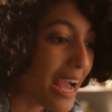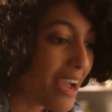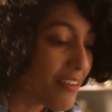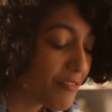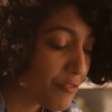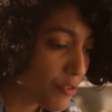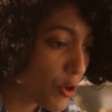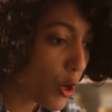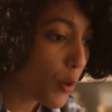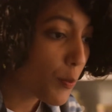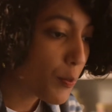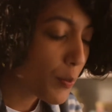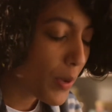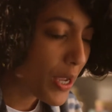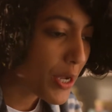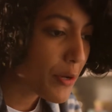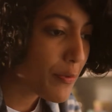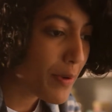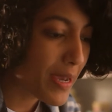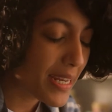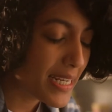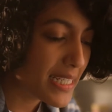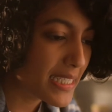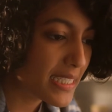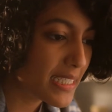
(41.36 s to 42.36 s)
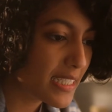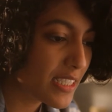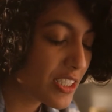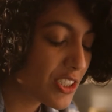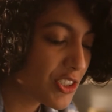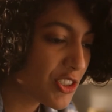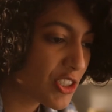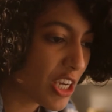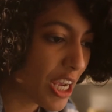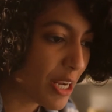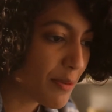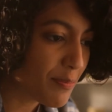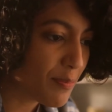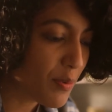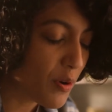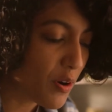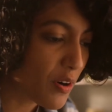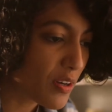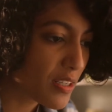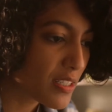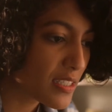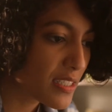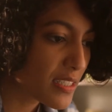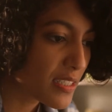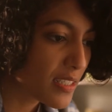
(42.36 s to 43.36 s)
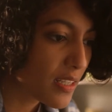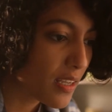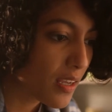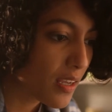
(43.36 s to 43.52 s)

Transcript: I've dropped my queries in the chat box.